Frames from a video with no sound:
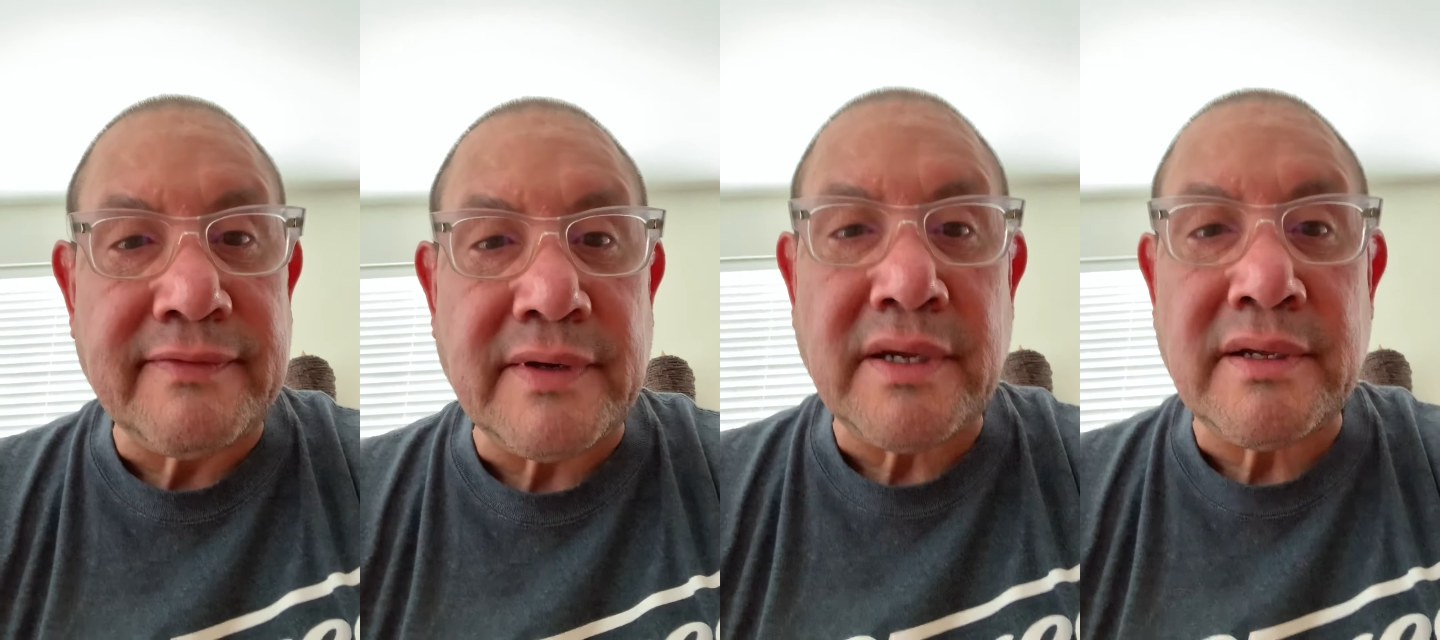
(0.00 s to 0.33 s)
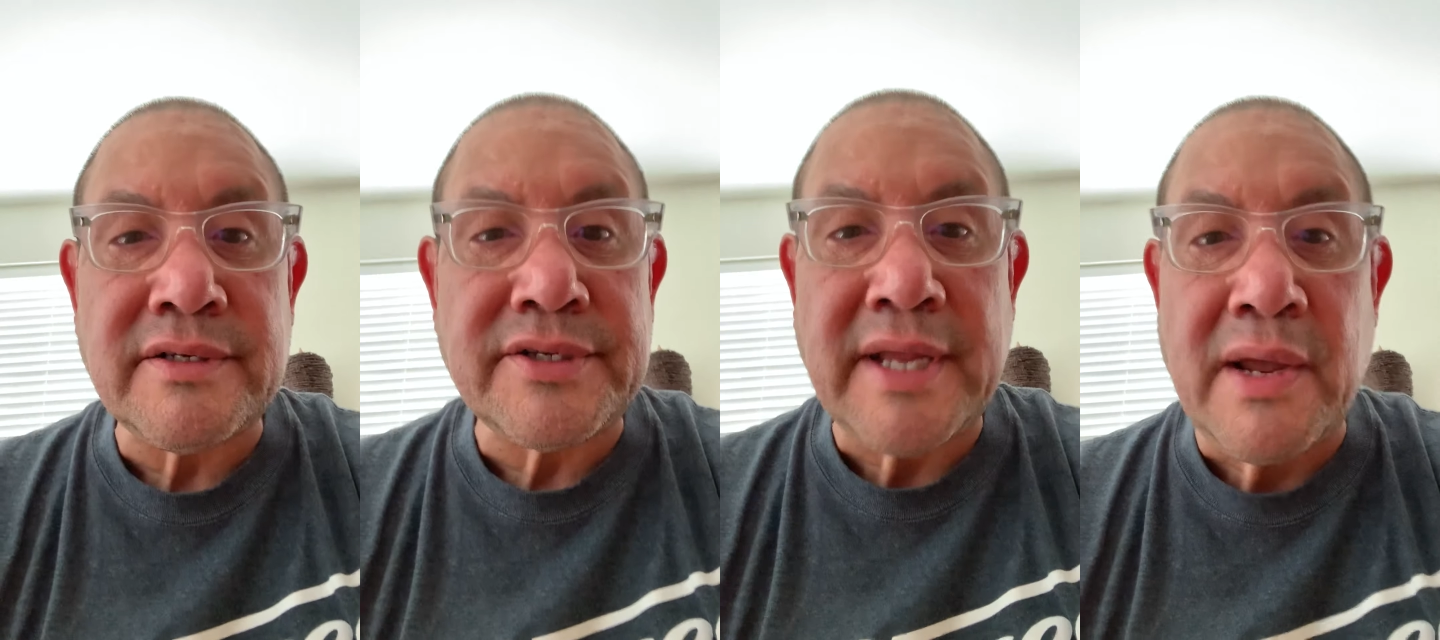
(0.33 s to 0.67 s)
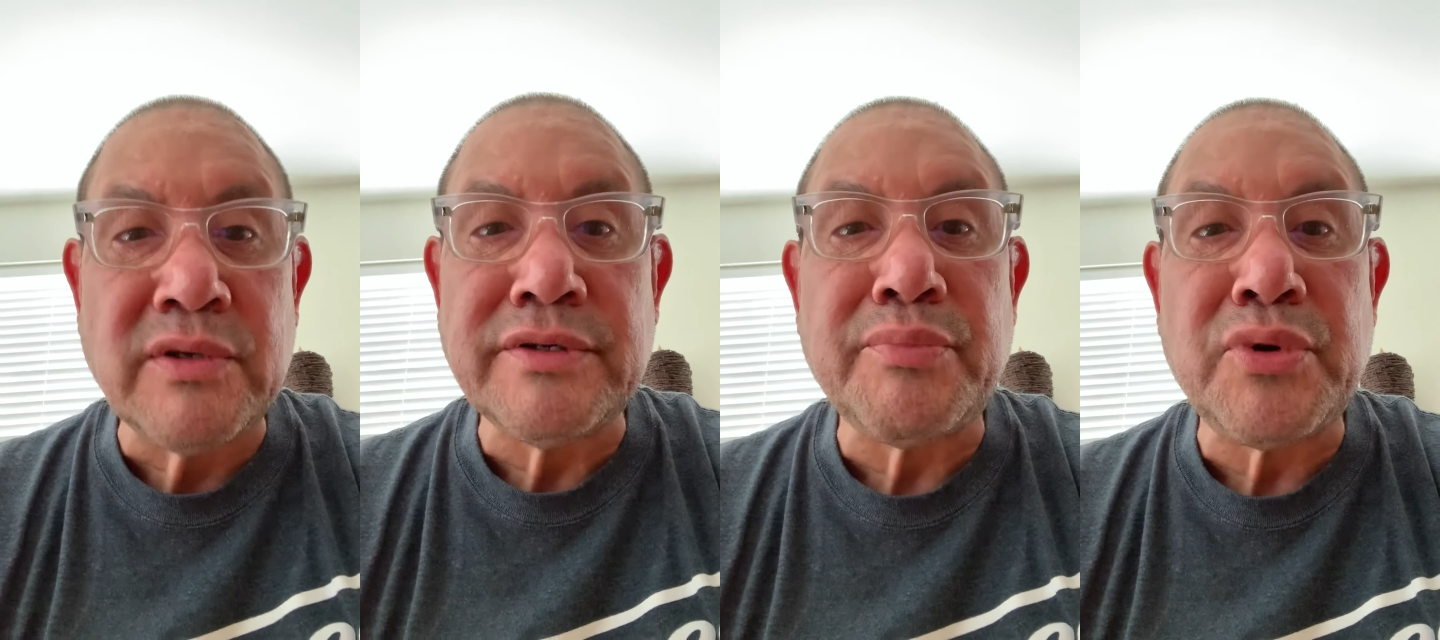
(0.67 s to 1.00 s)
And today
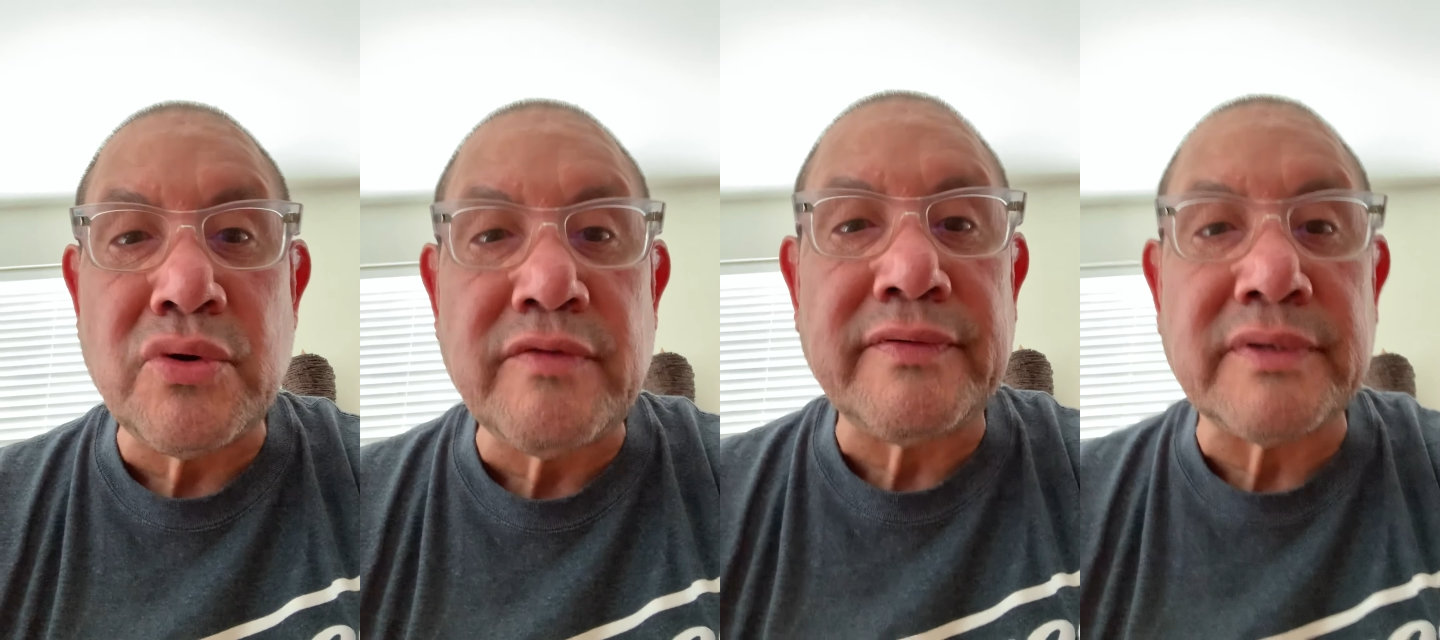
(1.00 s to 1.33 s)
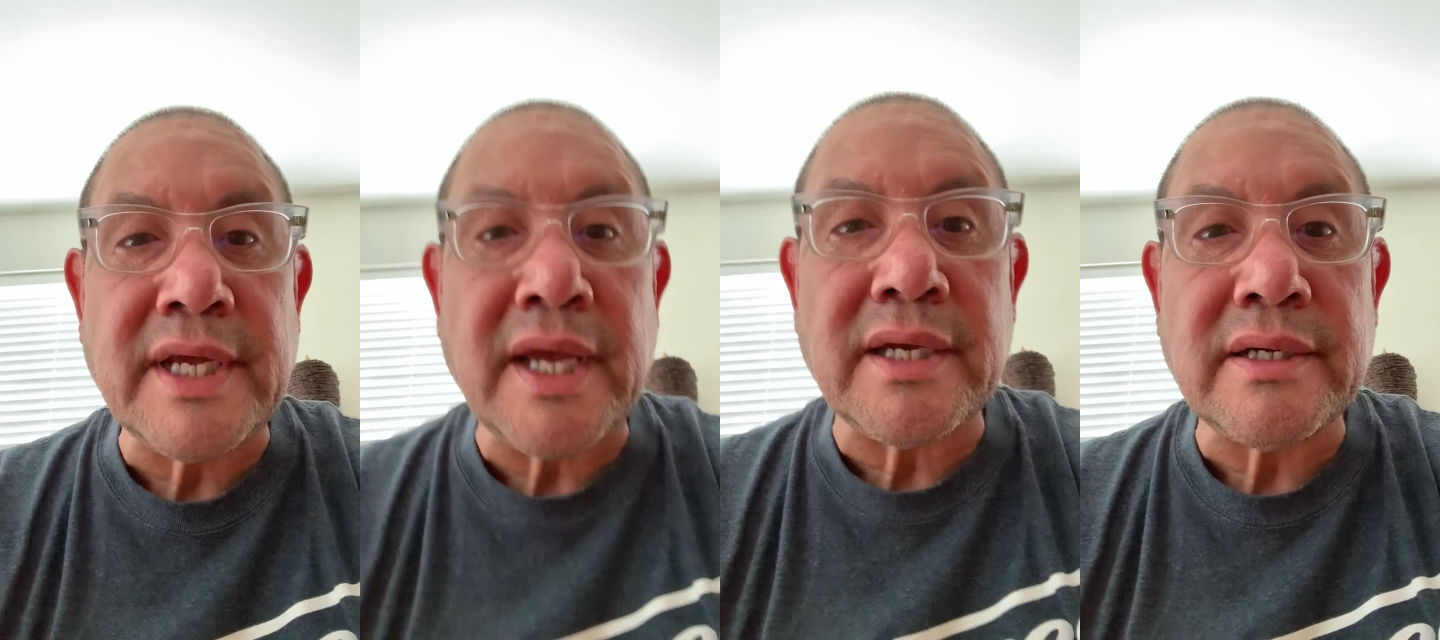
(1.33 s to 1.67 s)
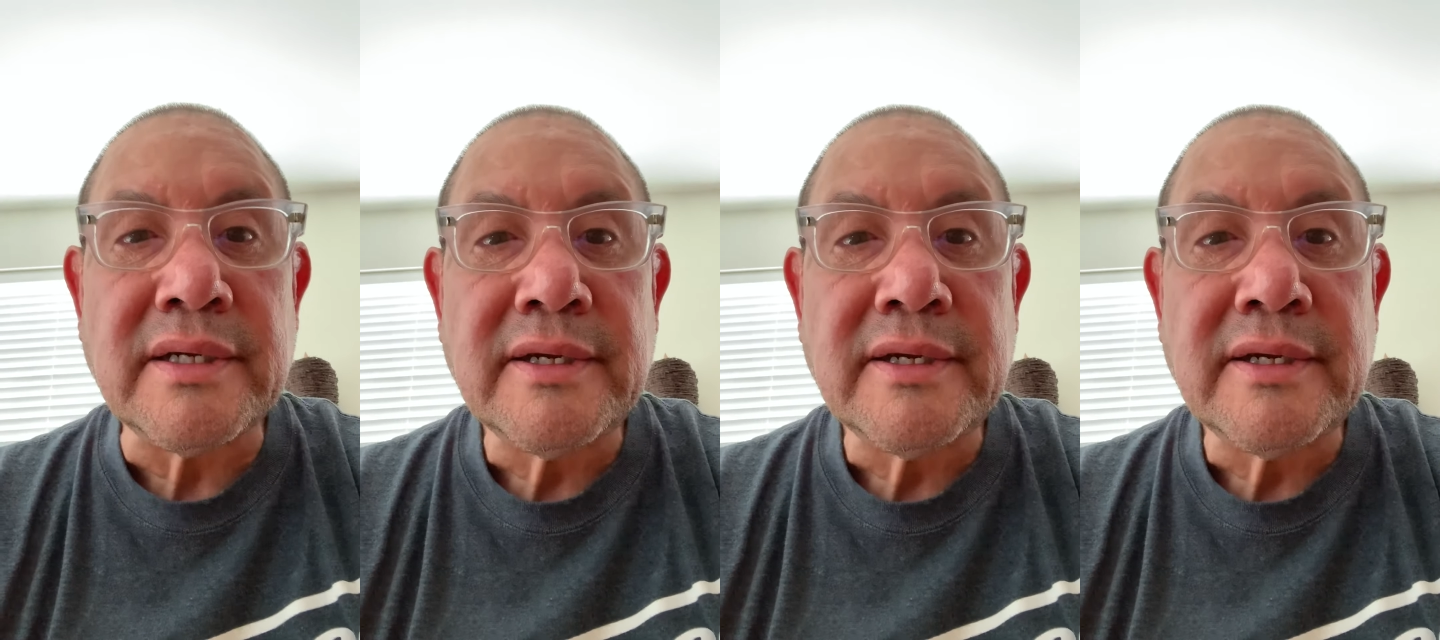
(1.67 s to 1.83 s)
was a beautiful day.